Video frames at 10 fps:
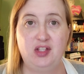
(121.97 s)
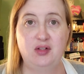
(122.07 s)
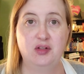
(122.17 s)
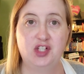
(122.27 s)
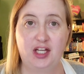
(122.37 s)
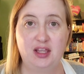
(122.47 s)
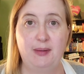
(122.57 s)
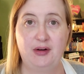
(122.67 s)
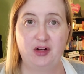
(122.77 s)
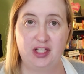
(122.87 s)
that you go check them
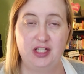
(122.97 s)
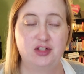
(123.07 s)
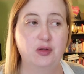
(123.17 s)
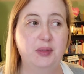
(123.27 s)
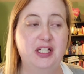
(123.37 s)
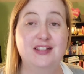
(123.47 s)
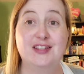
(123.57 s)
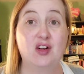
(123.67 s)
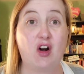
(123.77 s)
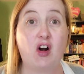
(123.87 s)
out on Kindle because
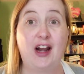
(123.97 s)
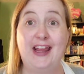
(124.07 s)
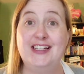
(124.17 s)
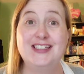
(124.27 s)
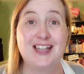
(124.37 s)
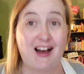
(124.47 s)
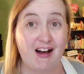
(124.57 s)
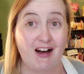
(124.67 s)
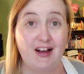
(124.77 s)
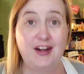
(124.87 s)
there are a
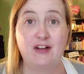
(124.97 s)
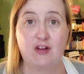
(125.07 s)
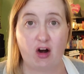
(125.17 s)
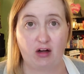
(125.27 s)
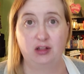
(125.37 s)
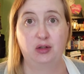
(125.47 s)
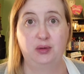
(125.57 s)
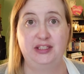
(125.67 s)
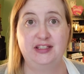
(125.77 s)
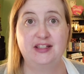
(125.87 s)
ton of
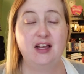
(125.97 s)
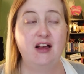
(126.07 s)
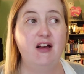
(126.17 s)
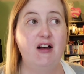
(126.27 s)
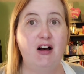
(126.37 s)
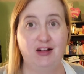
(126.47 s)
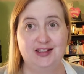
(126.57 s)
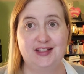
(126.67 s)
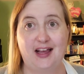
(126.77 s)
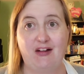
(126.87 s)
Harlequins on
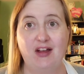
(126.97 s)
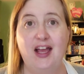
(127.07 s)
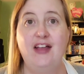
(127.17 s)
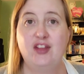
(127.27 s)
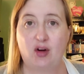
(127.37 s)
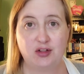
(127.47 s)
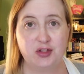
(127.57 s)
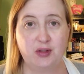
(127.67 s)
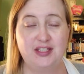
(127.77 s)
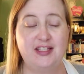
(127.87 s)
sale. They're
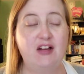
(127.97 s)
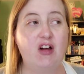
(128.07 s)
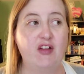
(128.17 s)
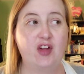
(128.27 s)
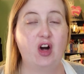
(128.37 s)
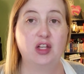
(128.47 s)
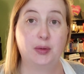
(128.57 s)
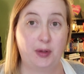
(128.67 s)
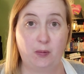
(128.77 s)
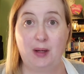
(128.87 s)
also on sale on the
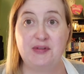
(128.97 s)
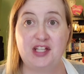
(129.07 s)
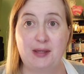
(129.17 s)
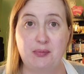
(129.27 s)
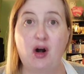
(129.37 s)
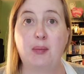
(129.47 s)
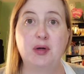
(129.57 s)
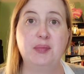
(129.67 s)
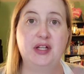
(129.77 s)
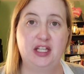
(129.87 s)
Harlequin website
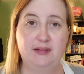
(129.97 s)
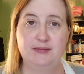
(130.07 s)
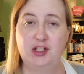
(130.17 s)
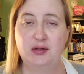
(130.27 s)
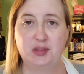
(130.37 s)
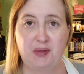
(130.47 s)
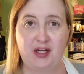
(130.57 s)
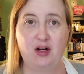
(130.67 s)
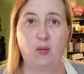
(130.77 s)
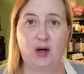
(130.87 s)
proper, but it, you know,
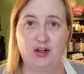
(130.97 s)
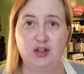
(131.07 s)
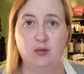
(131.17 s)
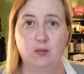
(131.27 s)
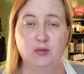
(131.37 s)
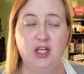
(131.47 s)
depending on where you,